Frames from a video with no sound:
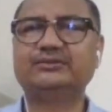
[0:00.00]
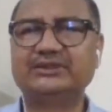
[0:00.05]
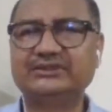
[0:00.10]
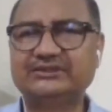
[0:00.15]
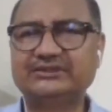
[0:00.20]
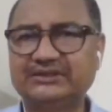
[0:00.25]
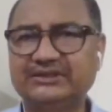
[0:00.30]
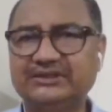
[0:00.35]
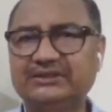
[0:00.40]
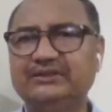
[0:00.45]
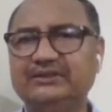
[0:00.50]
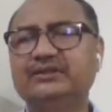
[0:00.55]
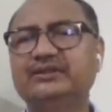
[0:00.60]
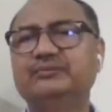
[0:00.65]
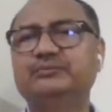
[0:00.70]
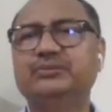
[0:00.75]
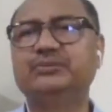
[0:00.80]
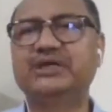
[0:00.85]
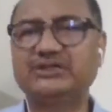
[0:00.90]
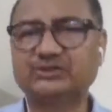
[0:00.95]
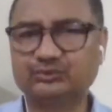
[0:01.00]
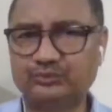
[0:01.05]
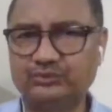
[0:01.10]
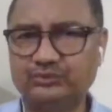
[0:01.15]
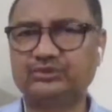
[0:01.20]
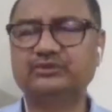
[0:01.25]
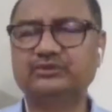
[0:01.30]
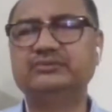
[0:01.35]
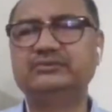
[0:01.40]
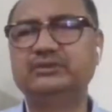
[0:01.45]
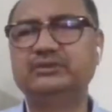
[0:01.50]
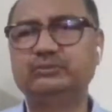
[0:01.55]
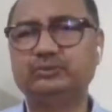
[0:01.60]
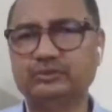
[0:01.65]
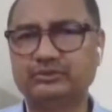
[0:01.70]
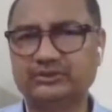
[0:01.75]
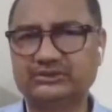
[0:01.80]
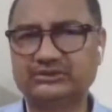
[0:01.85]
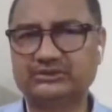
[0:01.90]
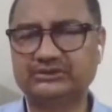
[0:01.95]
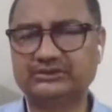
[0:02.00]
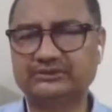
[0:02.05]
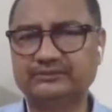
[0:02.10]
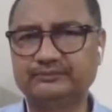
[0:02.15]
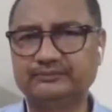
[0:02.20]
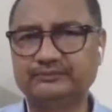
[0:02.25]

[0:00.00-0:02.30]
you can say, the buzzword of democracy.